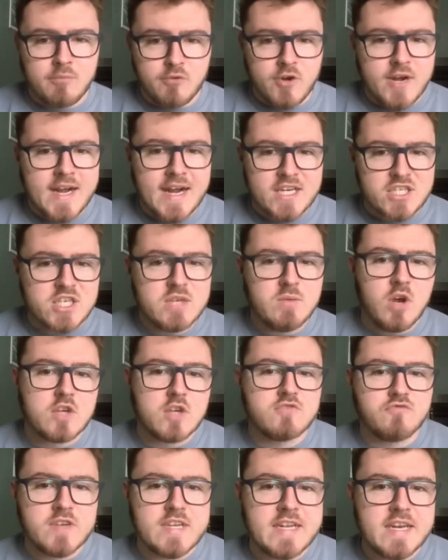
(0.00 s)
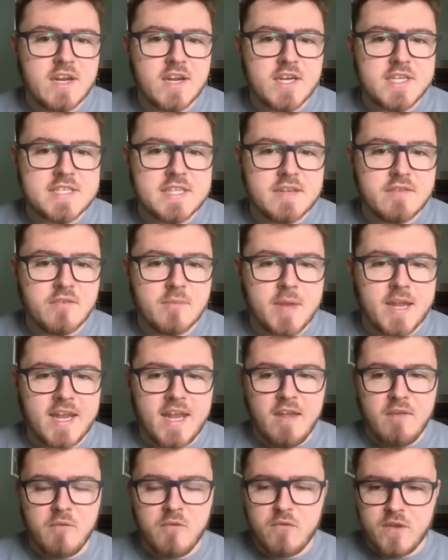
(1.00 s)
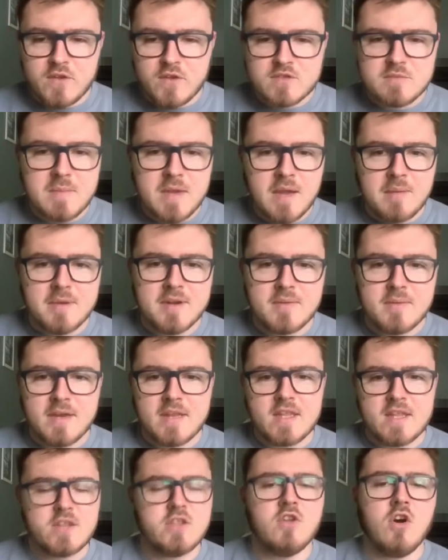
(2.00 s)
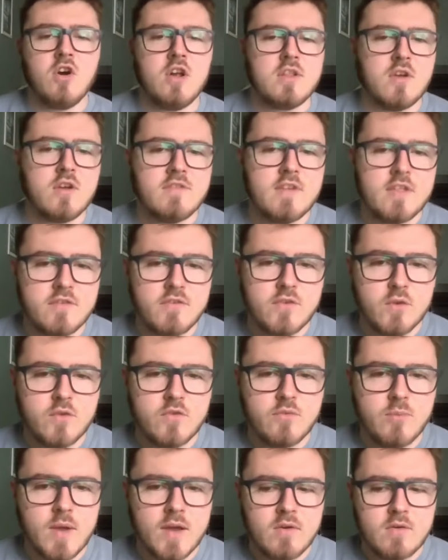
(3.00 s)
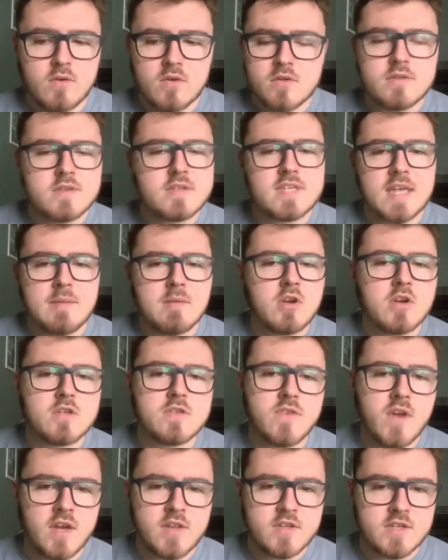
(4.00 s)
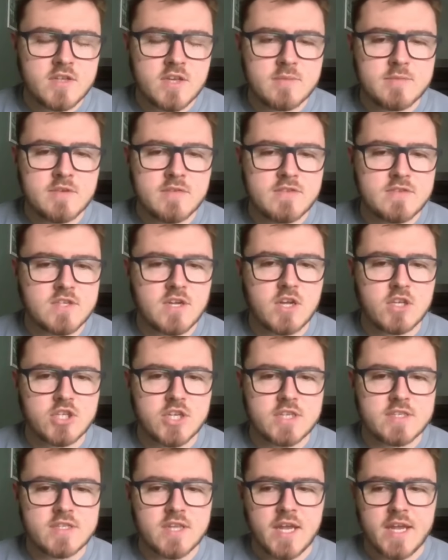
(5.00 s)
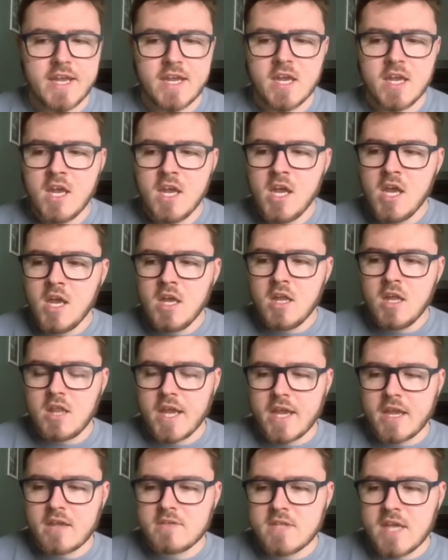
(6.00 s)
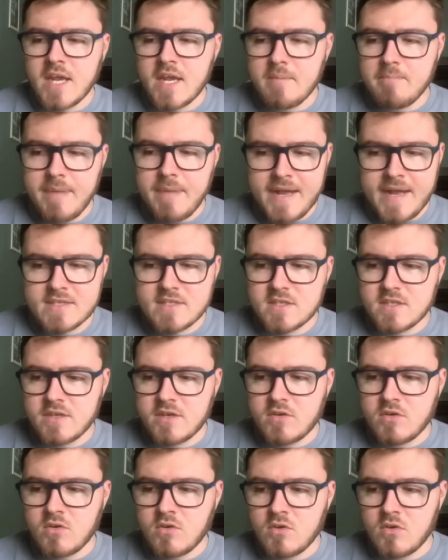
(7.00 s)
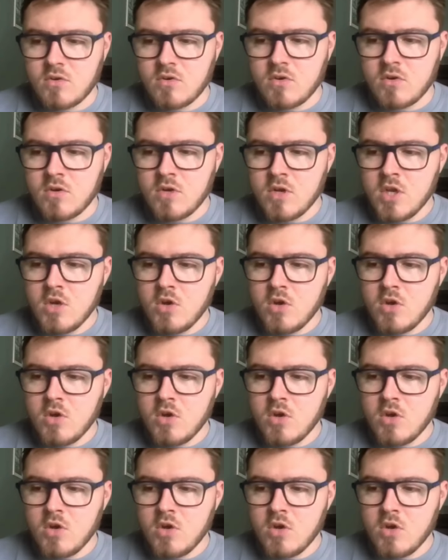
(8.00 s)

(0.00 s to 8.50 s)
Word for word: Bread actually works really nicely for me. It fills me up in a way that not a lot of other foods will. The same goes for other types of starches, like like say pasta or